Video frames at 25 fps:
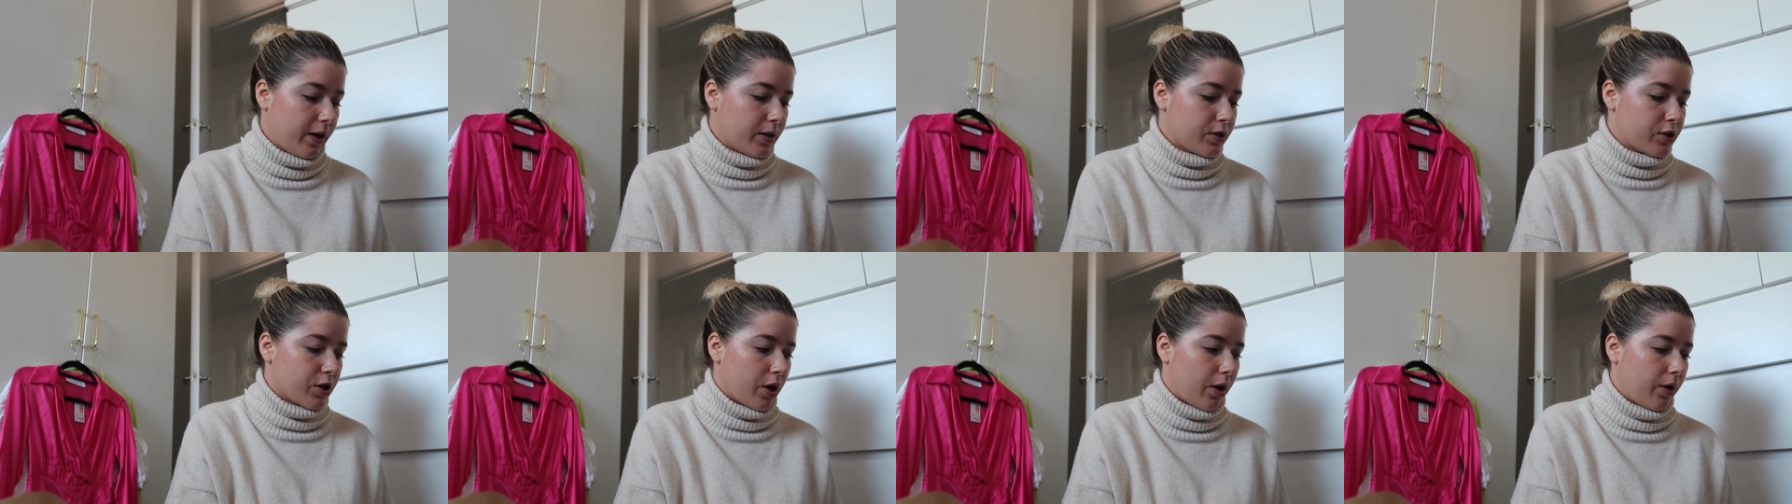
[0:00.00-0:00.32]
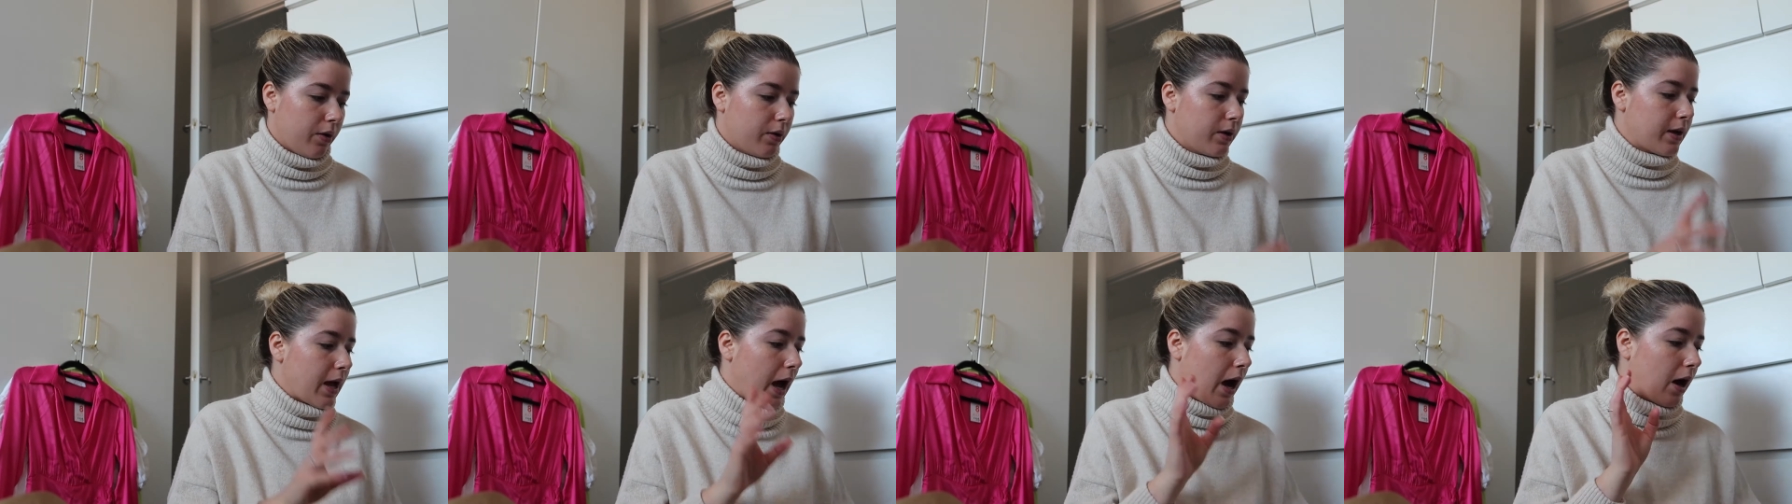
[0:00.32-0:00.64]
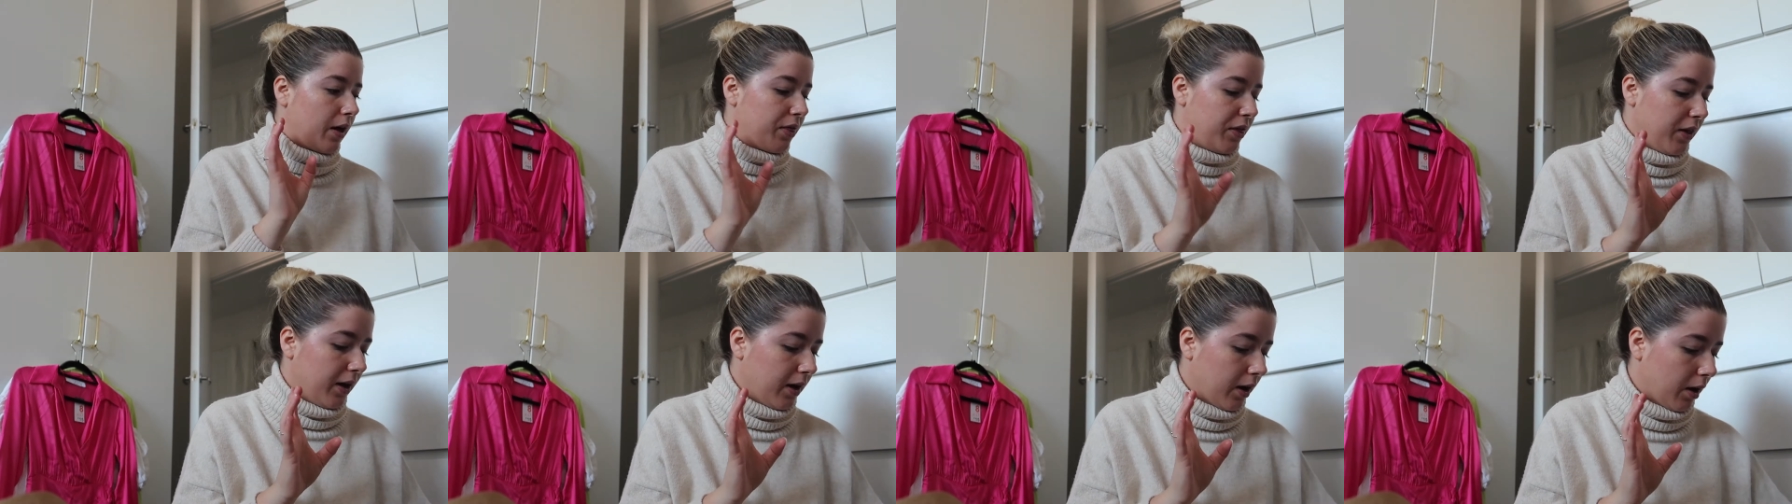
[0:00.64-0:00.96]
So yeah,
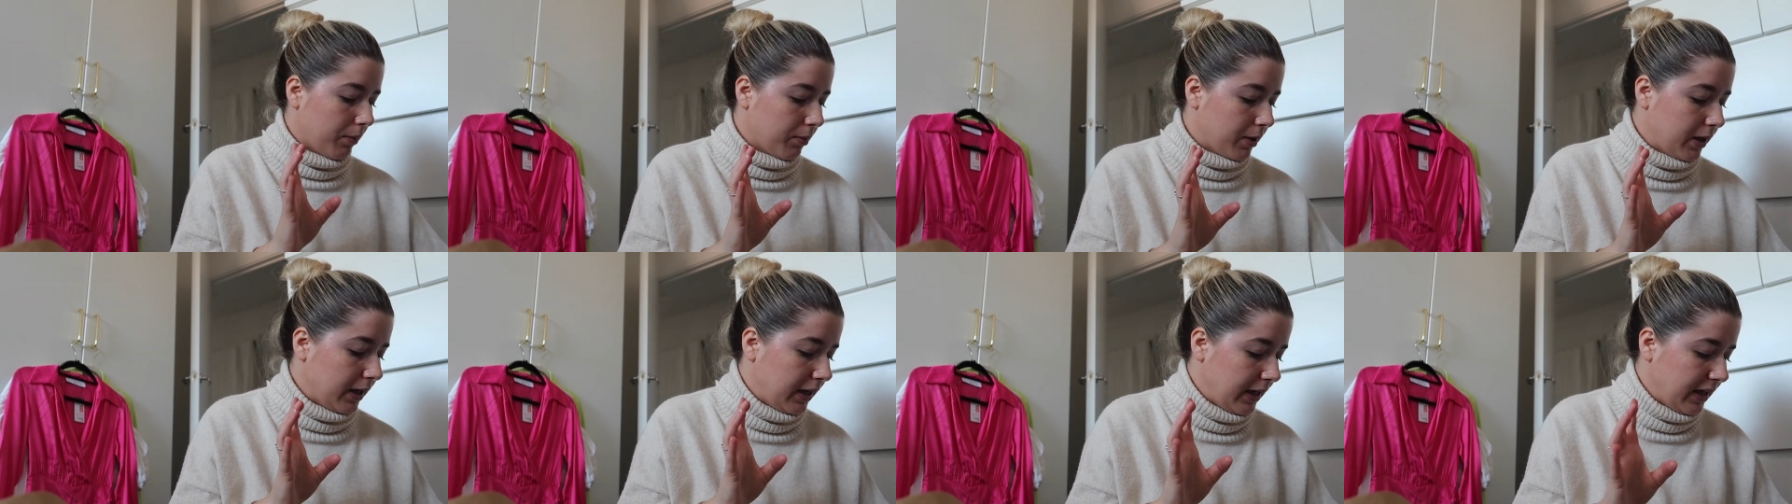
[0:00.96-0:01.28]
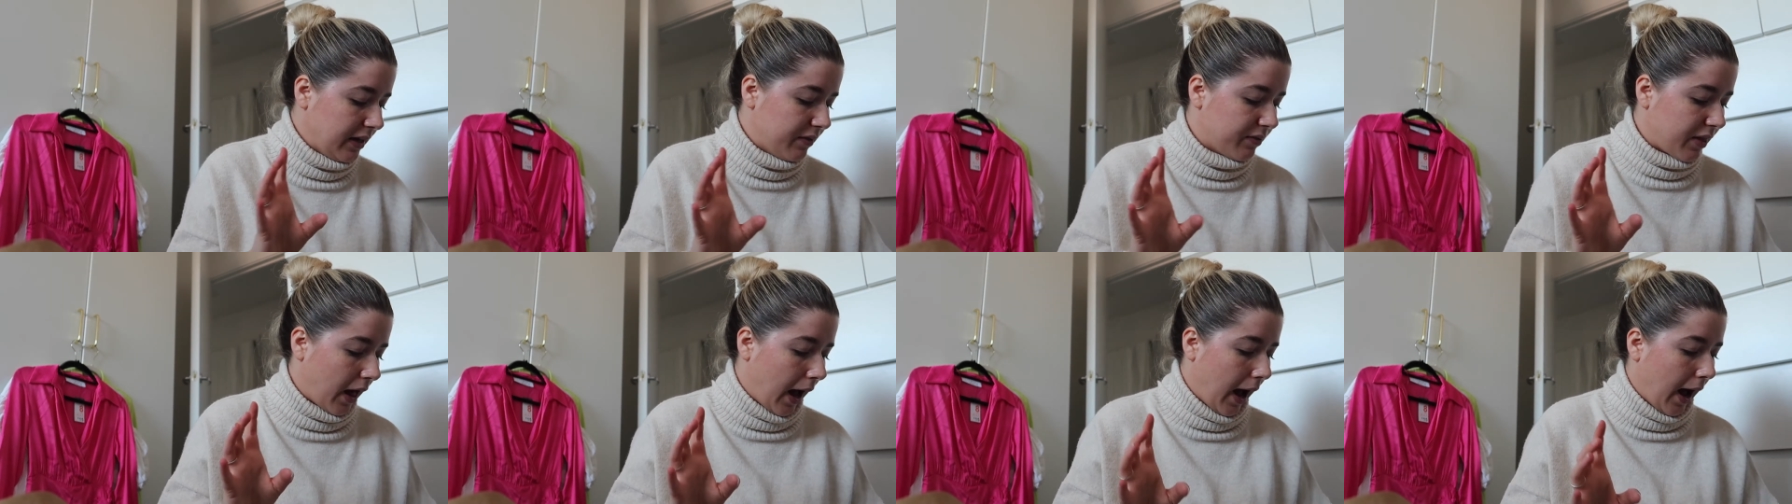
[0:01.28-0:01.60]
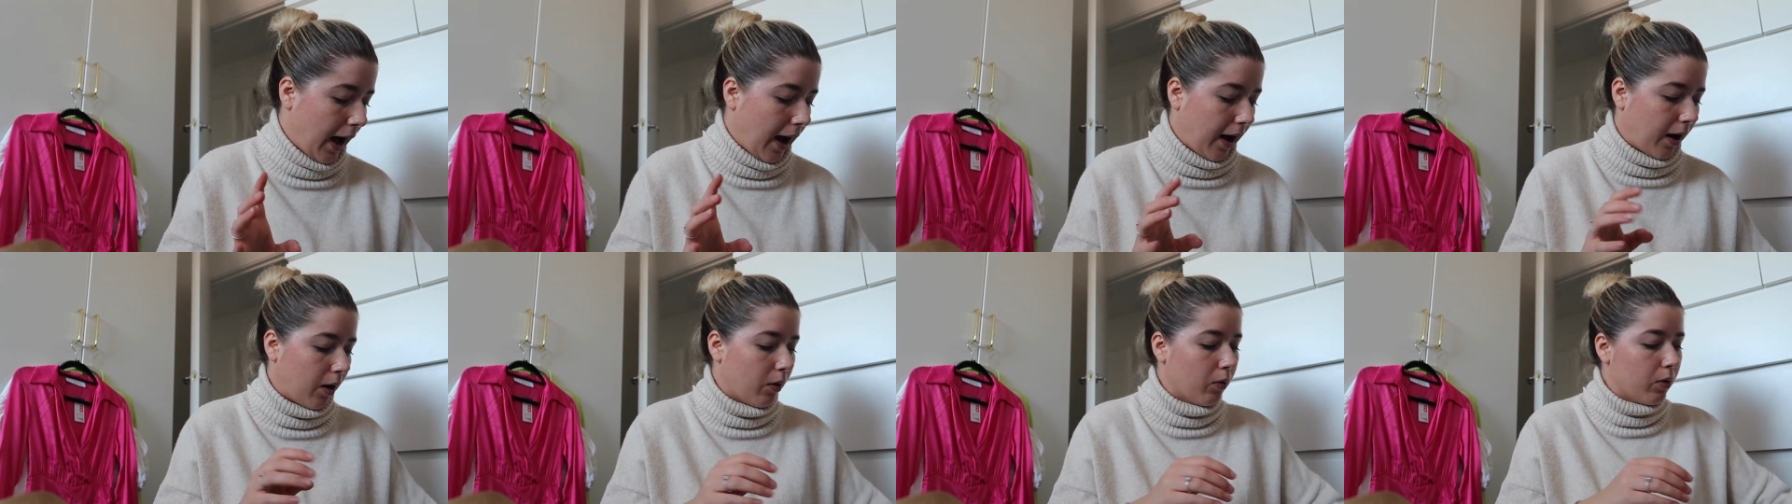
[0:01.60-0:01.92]
I think I'm going to leave that
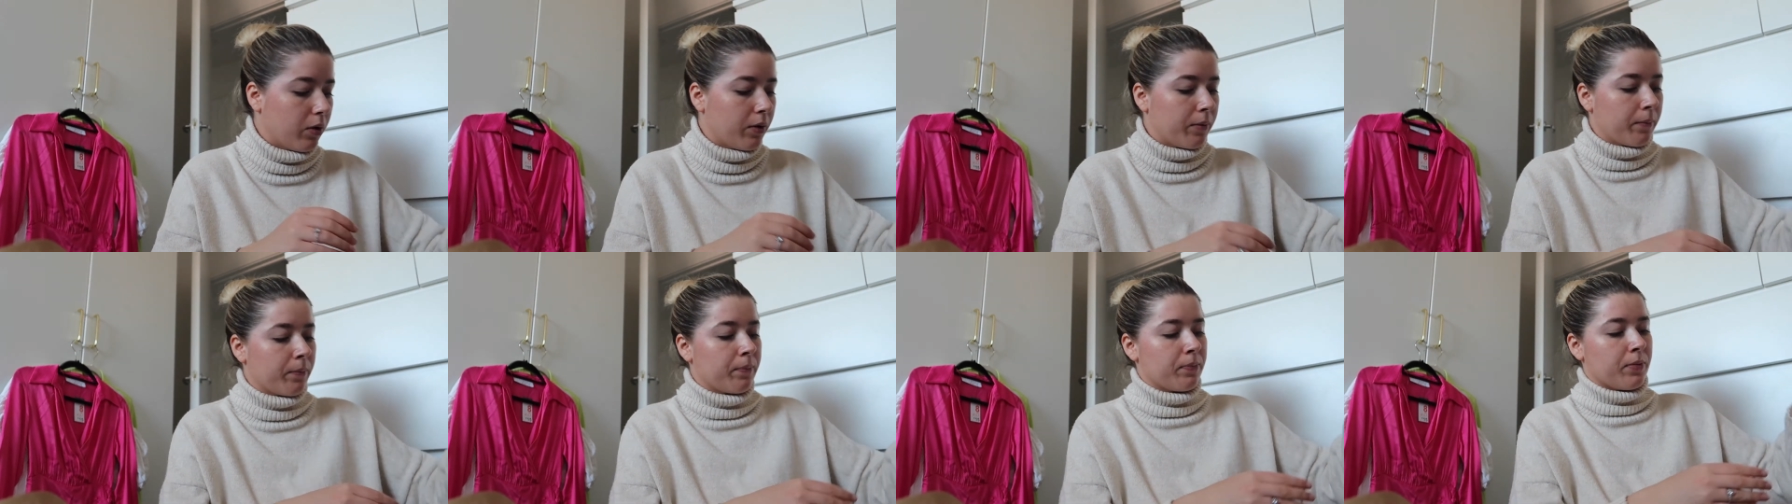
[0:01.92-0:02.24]
out.